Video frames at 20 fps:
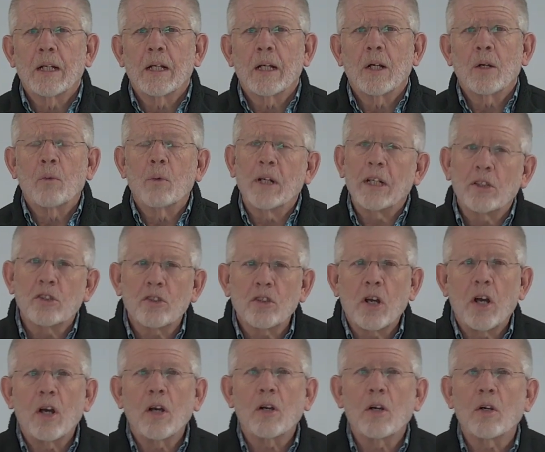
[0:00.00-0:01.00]
When he
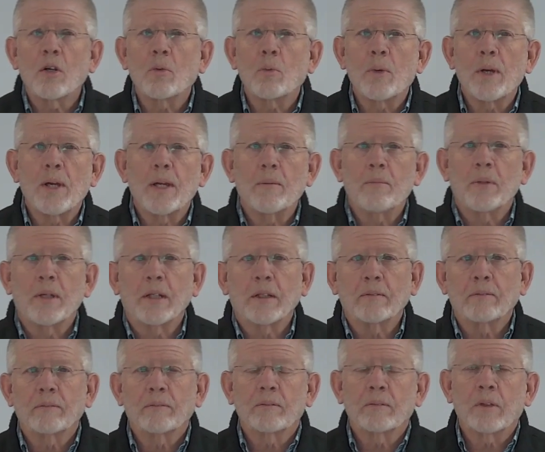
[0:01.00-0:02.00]
saw her weeping,
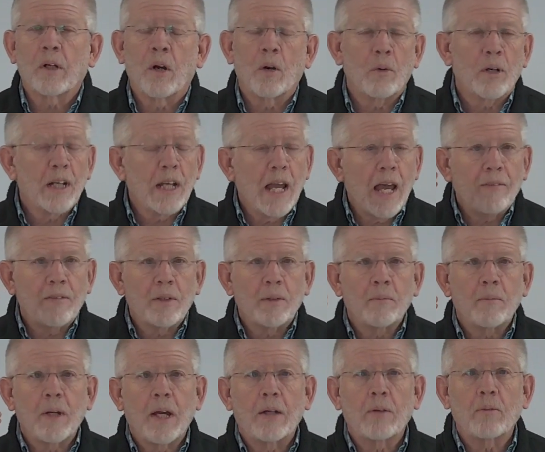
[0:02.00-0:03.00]
already
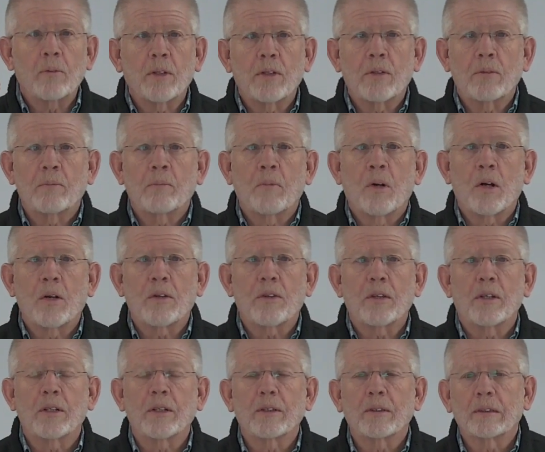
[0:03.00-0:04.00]
having met with
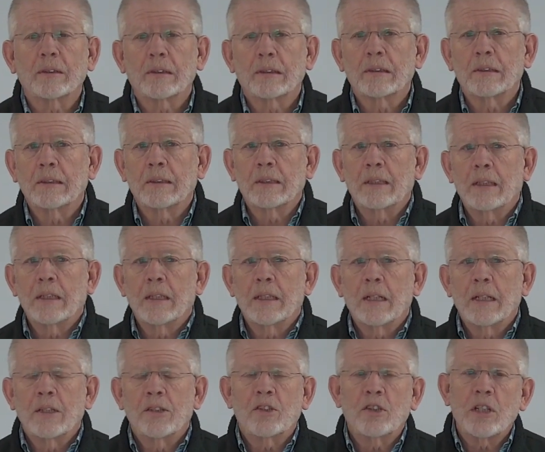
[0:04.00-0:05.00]
Martha,
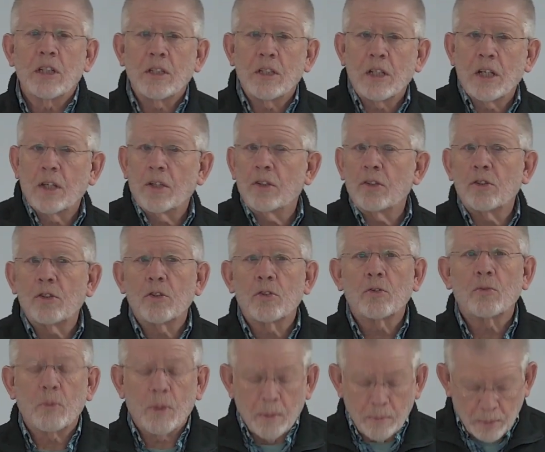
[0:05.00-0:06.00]
seeing the other
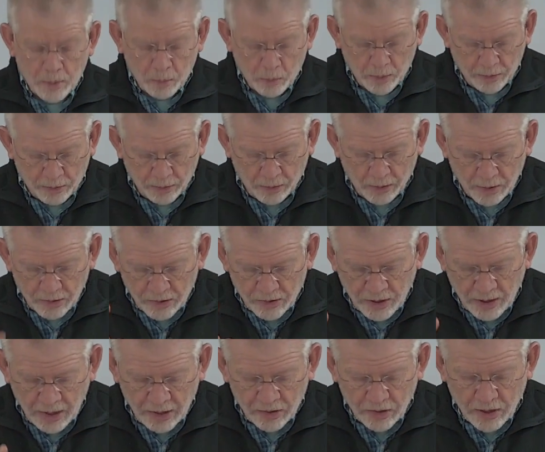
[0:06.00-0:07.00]
Jews weeping with her, it
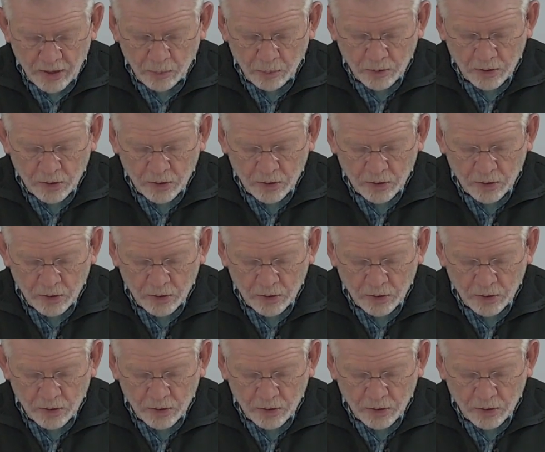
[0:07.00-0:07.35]
says he was